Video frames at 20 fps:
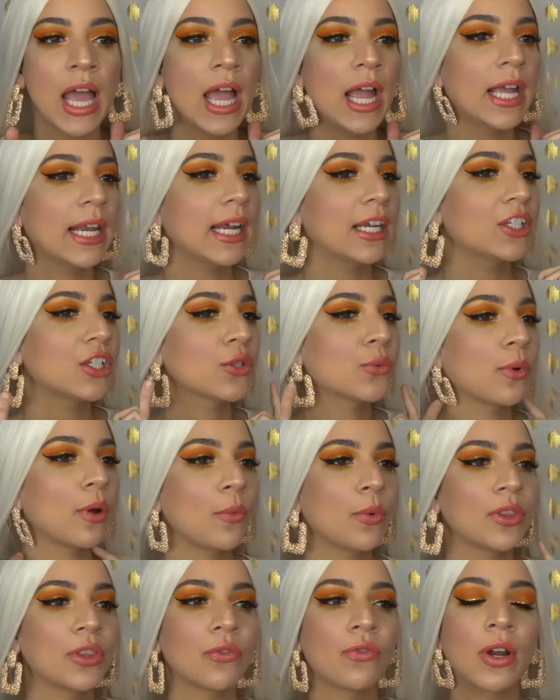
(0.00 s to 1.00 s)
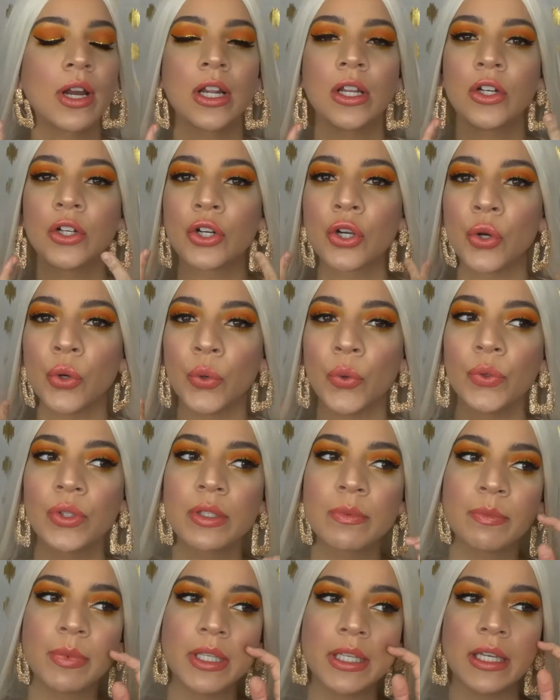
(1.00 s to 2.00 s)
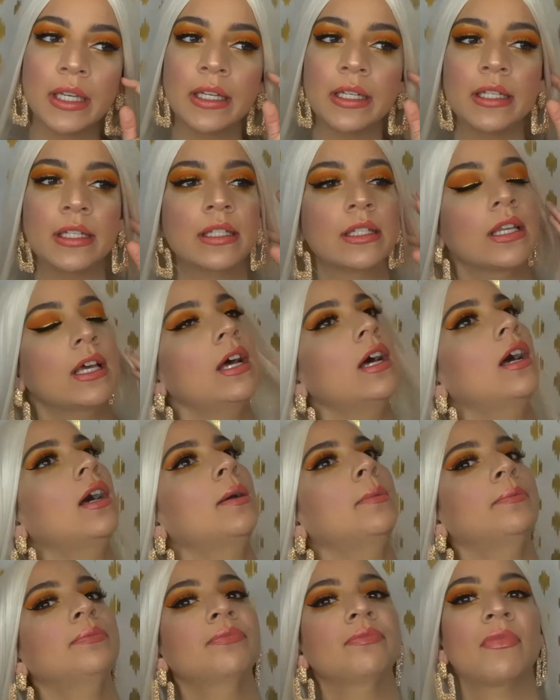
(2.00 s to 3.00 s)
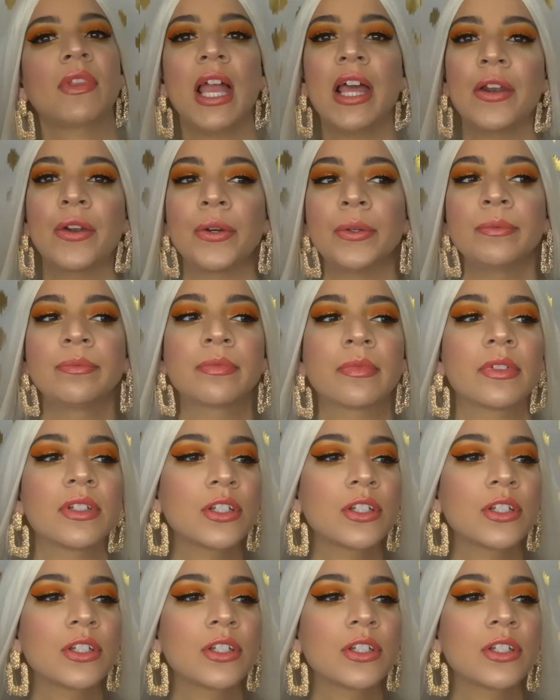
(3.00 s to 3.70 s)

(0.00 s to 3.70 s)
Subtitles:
and I just went with the regular gold because I don't know,